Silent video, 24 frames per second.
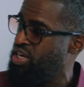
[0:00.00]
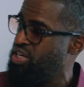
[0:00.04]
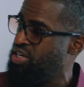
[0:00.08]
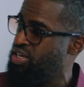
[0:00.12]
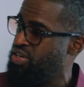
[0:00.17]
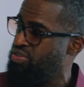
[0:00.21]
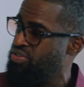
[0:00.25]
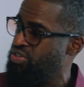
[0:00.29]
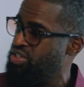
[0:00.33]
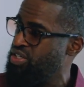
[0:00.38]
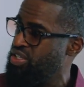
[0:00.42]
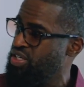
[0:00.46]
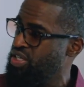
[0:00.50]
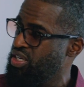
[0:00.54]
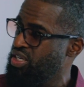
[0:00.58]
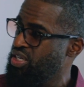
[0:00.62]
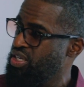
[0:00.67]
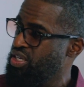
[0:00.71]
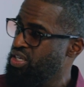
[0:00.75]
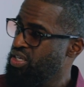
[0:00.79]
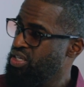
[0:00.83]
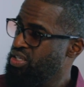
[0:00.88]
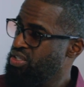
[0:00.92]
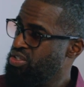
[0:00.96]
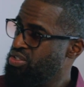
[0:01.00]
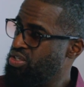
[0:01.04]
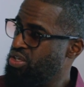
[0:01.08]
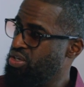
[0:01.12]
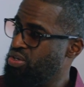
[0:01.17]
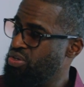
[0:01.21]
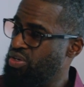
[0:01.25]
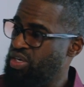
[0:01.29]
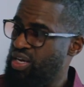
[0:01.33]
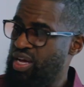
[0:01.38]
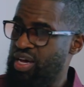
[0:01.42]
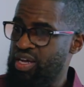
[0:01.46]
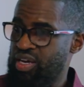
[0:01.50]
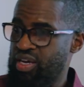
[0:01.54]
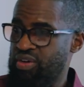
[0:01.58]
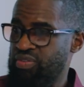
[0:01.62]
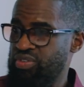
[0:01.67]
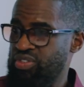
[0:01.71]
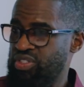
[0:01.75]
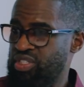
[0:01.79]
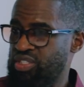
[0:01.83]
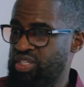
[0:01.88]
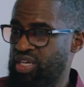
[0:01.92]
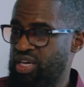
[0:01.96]
out of it. So a lot of
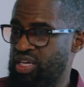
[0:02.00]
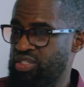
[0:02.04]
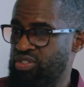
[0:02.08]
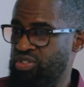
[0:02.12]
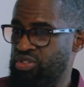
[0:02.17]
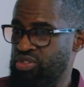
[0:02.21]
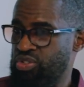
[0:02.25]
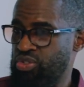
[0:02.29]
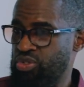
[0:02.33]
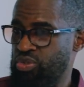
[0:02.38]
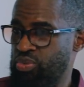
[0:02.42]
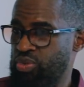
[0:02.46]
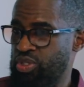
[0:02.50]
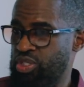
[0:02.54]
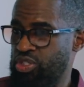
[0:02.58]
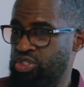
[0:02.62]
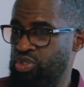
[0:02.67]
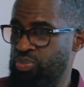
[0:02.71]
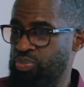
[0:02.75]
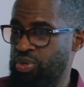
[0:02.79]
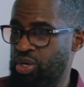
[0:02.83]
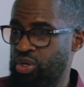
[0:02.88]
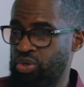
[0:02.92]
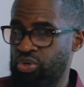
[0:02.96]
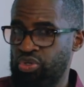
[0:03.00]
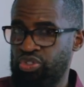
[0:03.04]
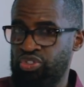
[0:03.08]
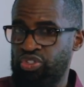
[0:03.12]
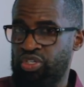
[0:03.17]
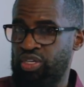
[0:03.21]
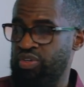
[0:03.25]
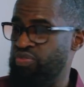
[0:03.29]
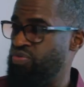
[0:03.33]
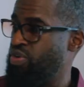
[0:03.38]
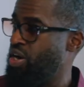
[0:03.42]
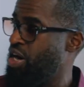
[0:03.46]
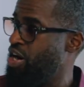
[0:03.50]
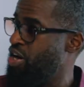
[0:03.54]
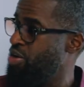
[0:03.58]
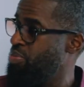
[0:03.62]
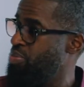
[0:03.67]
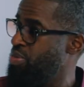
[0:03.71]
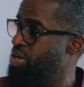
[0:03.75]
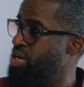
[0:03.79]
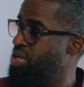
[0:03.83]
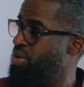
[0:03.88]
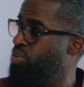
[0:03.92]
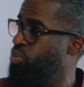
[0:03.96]
it just has to do with exposure,
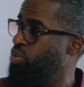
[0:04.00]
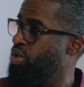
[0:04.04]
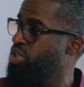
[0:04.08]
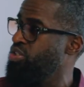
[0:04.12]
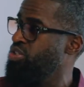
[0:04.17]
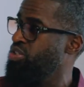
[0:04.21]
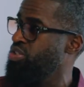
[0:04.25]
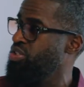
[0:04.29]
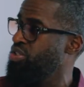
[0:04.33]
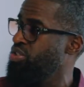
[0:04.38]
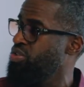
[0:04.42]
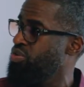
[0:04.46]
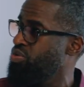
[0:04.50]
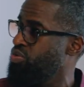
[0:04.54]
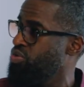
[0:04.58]
environment, what's the